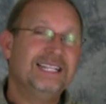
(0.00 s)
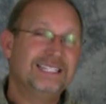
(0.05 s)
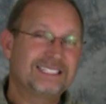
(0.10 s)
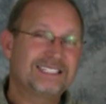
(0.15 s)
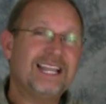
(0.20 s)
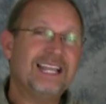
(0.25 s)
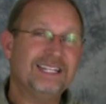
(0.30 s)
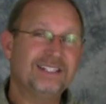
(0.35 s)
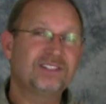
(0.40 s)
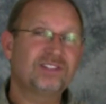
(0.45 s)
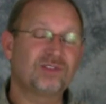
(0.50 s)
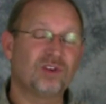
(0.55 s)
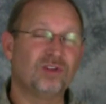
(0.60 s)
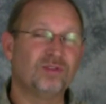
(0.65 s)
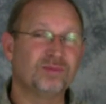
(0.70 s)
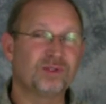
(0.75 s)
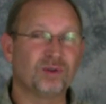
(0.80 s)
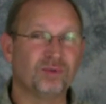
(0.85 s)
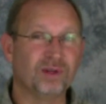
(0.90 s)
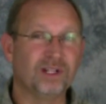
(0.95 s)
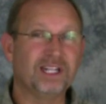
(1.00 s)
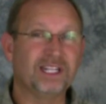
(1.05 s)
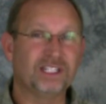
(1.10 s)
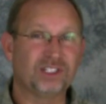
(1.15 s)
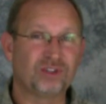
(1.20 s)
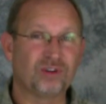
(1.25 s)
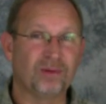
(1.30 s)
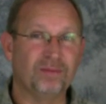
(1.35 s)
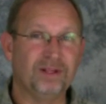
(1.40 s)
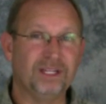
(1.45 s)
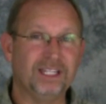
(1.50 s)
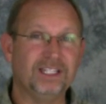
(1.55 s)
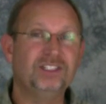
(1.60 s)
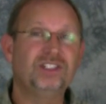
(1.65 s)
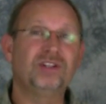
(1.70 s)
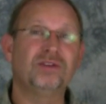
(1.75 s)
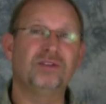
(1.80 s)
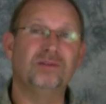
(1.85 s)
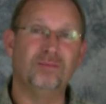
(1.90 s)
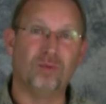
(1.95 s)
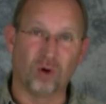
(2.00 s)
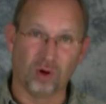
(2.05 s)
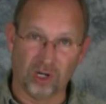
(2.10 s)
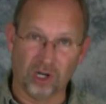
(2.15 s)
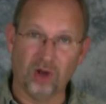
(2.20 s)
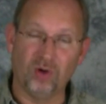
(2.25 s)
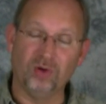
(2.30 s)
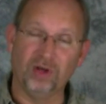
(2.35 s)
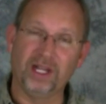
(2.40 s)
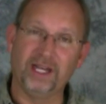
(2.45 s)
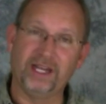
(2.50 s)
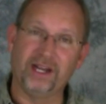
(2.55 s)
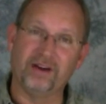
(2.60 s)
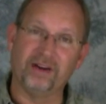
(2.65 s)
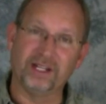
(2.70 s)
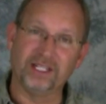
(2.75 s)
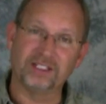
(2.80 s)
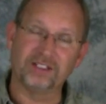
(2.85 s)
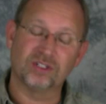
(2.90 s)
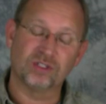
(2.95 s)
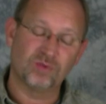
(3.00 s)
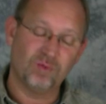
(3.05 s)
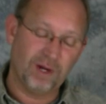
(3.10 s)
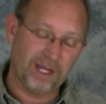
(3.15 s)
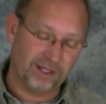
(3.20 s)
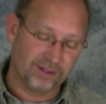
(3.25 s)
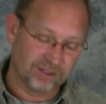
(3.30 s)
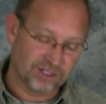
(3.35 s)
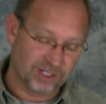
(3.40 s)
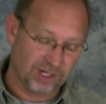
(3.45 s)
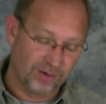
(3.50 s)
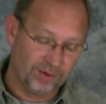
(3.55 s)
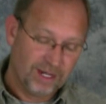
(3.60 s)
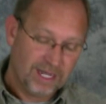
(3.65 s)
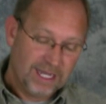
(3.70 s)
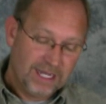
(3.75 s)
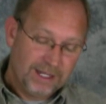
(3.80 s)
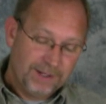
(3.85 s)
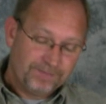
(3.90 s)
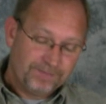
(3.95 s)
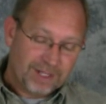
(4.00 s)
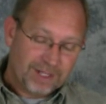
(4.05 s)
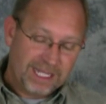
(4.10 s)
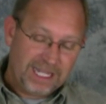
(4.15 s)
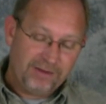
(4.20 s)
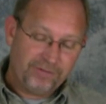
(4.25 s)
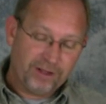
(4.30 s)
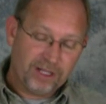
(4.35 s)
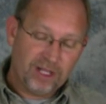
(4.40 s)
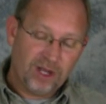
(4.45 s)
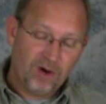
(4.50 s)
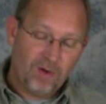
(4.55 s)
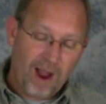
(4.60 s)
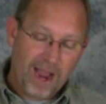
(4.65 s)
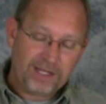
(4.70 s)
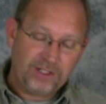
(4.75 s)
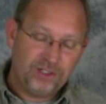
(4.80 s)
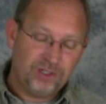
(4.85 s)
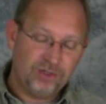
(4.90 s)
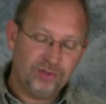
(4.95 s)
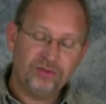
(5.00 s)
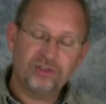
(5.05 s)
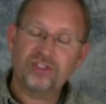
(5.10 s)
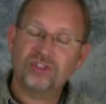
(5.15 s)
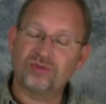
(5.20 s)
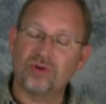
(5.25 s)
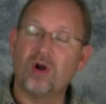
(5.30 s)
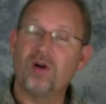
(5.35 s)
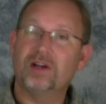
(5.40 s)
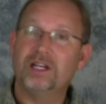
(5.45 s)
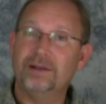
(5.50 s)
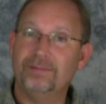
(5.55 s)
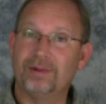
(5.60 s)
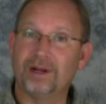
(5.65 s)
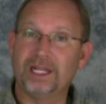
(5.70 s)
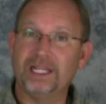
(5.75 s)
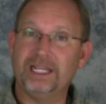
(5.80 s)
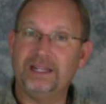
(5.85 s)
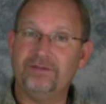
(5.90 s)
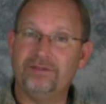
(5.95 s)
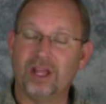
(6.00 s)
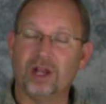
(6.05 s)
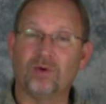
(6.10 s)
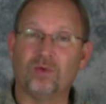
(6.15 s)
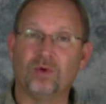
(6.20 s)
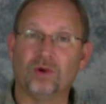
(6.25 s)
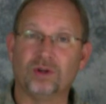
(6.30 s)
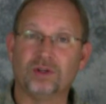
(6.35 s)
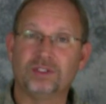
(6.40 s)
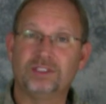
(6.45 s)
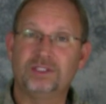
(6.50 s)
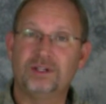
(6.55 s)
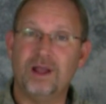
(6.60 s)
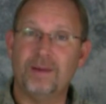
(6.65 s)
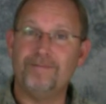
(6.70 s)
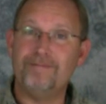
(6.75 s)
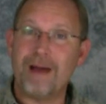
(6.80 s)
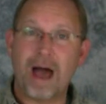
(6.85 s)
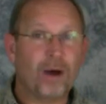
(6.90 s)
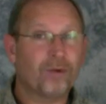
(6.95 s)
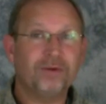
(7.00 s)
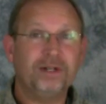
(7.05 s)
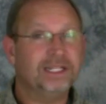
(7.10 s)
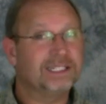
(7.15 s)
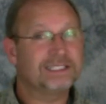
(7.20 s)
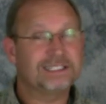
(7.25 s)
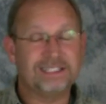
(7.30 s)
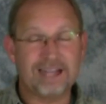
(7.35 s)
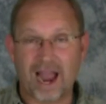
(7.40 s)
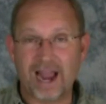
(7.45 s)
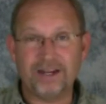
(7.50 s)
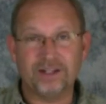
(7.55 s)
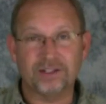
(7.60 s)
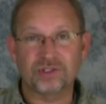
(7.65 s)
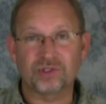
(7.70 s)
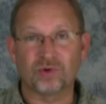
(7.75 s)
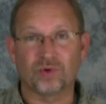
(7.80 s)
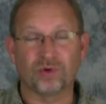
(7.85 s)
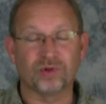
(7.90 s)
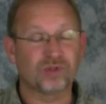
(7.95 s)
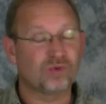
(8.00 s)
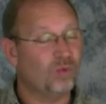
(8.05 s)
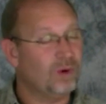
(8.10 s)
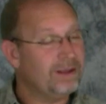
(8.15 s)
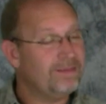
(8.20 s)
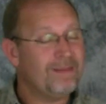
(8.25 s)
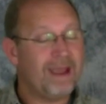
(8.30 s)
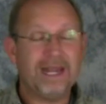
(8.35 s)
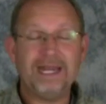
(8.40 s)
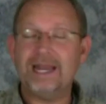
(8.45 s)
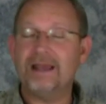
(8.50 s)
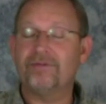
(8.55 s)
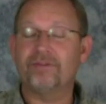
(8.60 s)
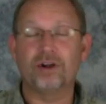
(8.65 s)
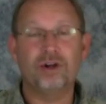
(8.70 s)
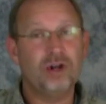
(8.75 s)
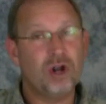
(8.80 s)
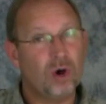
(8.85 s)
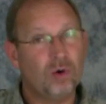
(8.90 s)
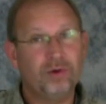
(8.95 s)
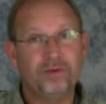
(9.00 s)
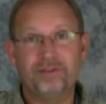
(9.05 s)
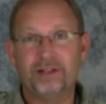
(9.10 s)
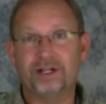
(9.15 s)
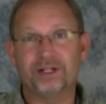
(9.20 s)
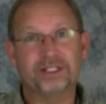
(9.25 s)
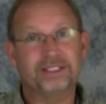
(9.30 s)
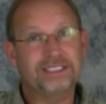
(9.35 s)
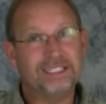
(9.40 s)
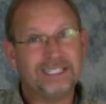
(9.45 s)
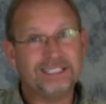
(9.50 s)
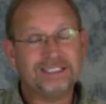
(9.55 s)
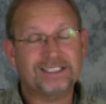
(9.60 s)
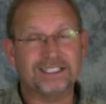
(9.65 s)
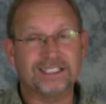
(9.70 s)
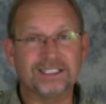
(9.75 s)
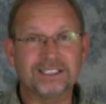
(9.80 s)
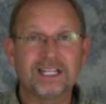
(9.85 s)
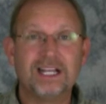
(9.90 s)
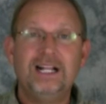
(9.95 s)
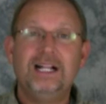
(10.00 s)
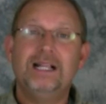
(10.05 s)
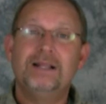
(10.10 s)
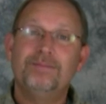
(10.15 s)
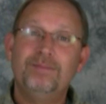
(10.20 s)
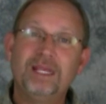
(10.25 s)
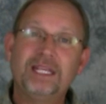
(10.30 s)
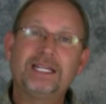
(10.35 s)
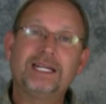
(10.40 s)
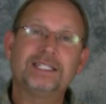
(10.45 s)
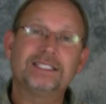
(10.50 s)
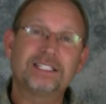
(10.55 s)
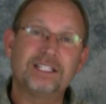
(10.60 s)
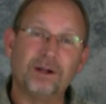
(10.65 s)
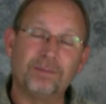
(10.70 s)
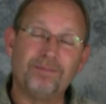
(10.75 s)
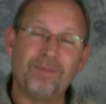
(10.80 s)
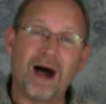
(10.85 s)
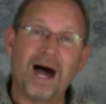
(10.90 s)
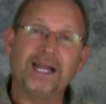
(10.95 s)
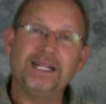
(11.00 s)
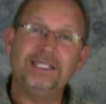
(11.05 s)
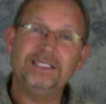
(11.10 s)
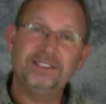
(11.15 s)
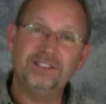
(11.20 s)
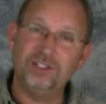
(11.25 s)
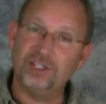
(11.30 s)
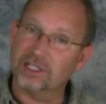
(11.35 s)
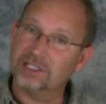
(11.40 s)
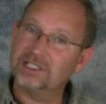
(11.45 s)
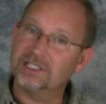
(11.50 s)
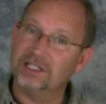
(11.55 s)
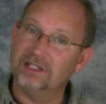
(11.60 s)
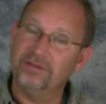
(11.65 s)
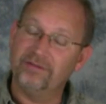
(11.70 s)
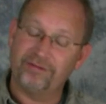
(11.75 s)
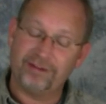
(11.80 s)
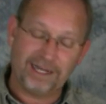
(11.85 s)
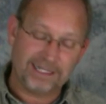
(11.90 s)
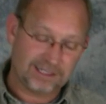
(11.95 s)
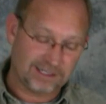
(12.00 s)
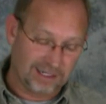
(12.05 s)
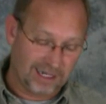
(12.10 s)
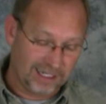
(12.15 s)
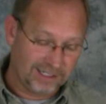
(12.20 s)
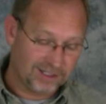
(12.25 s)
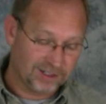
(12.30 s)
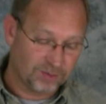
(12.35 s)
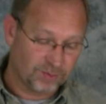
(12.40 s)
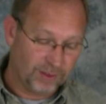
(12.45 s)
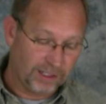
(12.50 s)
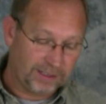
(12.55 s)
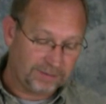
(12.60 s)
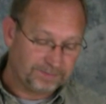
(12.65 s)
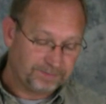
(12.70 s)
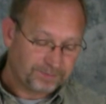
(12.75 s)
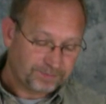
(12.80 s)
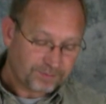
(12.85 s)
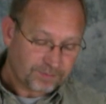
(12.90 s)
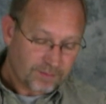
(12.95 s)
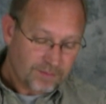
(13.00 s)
Sandstorms are really attributed to the more lowland areas as well. So even though I do strongly believe there were mountainous dinosaurs, we may never know of their existence because their bodies just didn't fossilize as well.